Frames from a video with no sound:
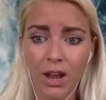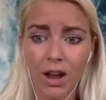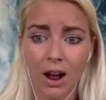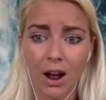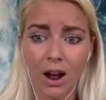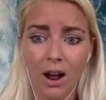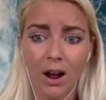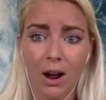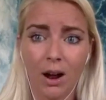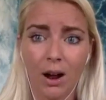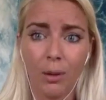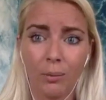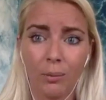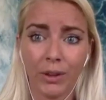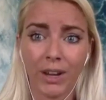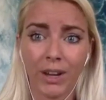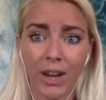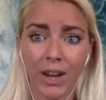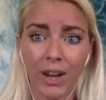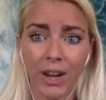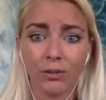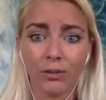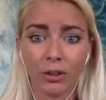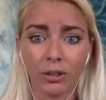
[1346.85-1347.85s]
They
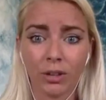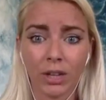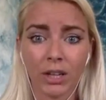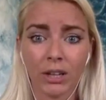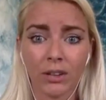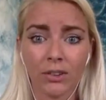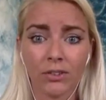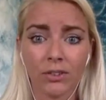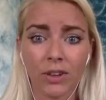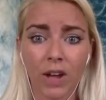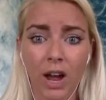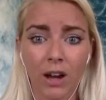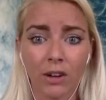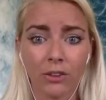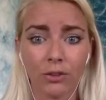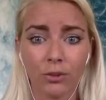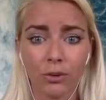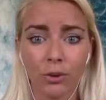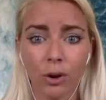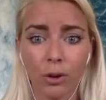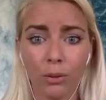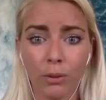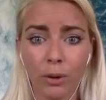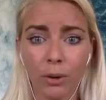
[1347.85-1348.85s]
kind of look like a
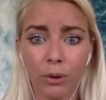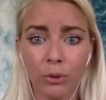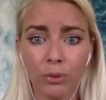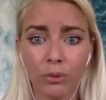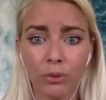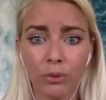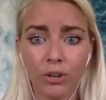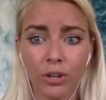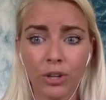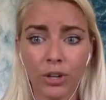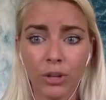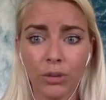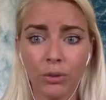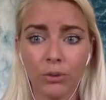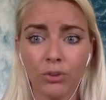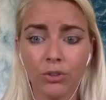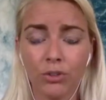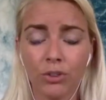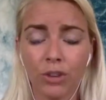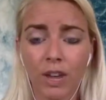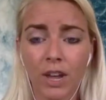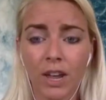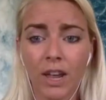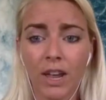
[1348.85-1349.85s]
statue almost. They're
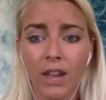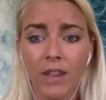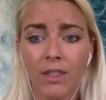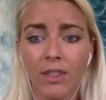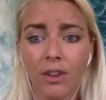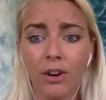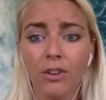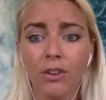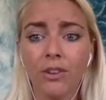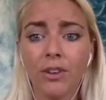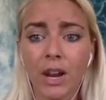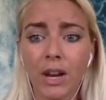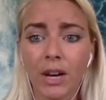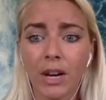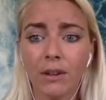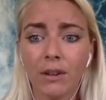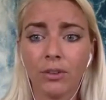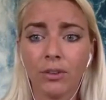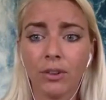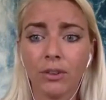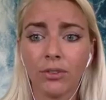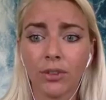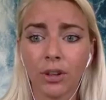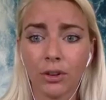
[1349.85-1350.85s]
huge. They're native
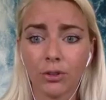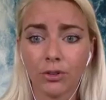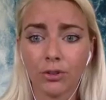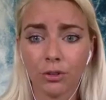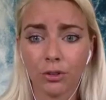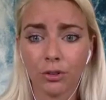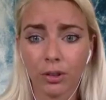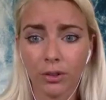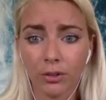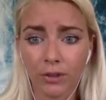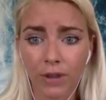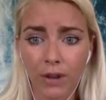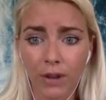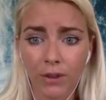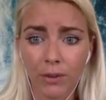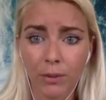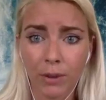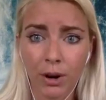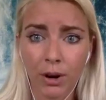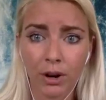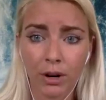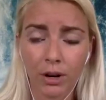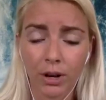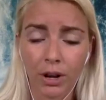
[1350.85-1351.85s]
to Central and South
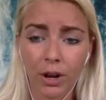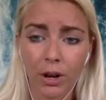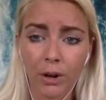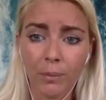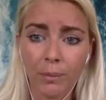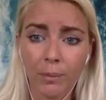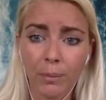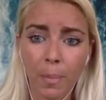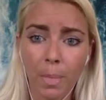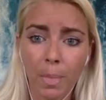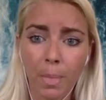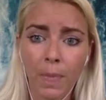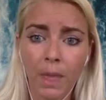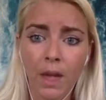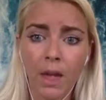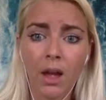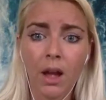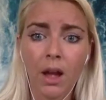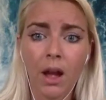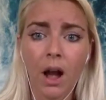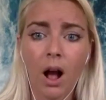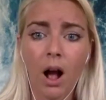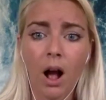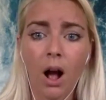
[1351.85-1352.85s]
America.
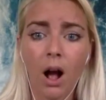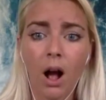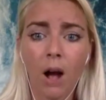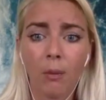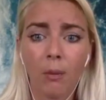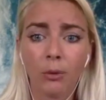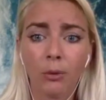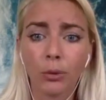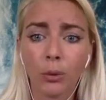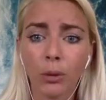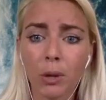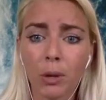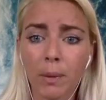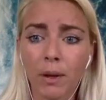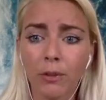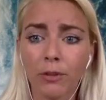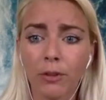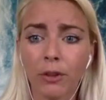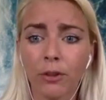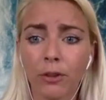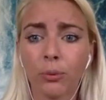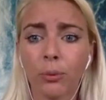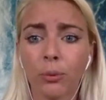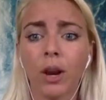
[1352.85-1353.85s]
A story about
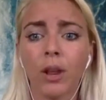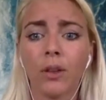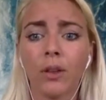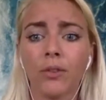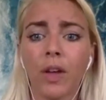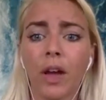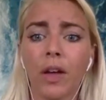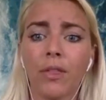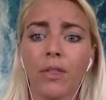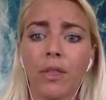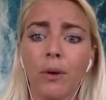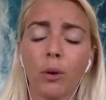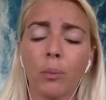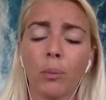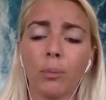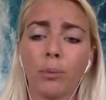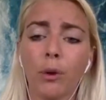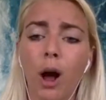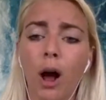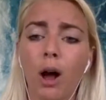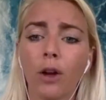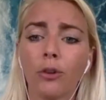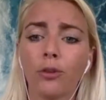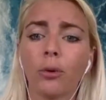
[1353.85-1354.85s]
this one is that they were
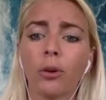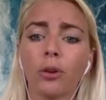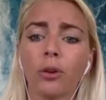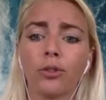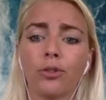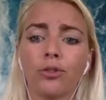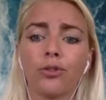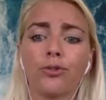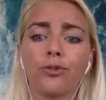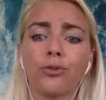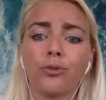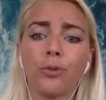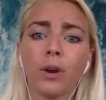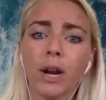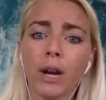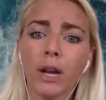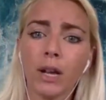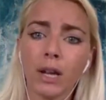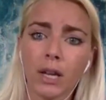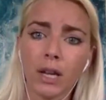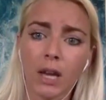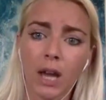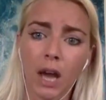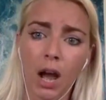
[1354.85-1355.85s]
brought to
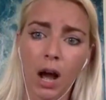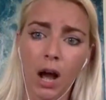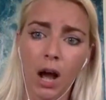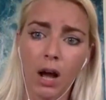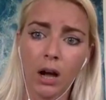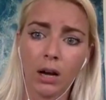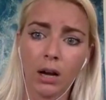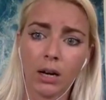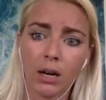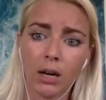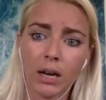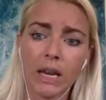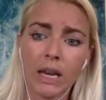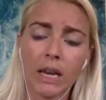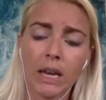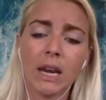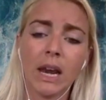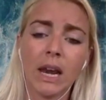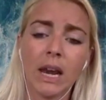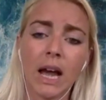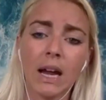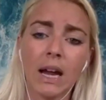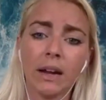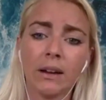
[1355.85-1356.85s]
Australia in
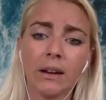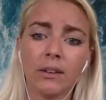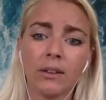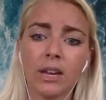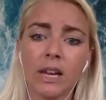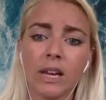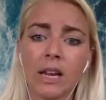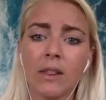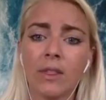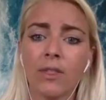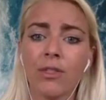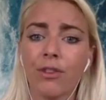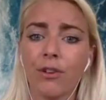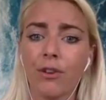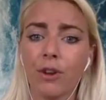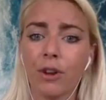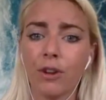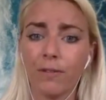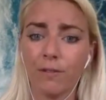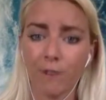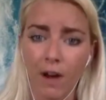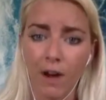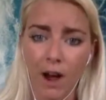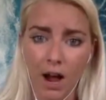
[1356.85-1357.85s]

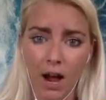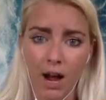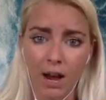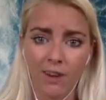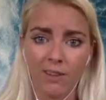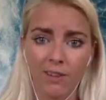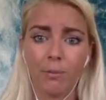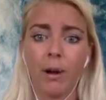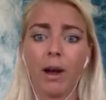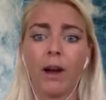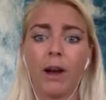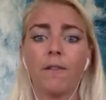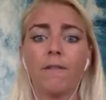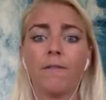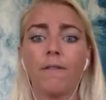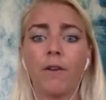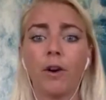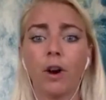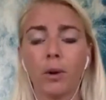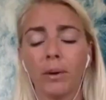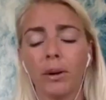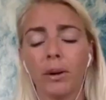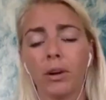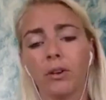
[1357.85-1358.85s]
1935 by
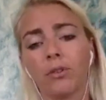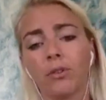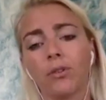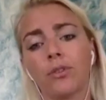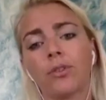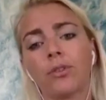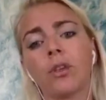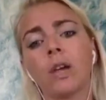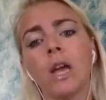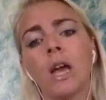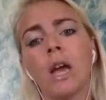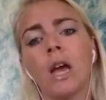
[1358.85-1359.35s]
farmers.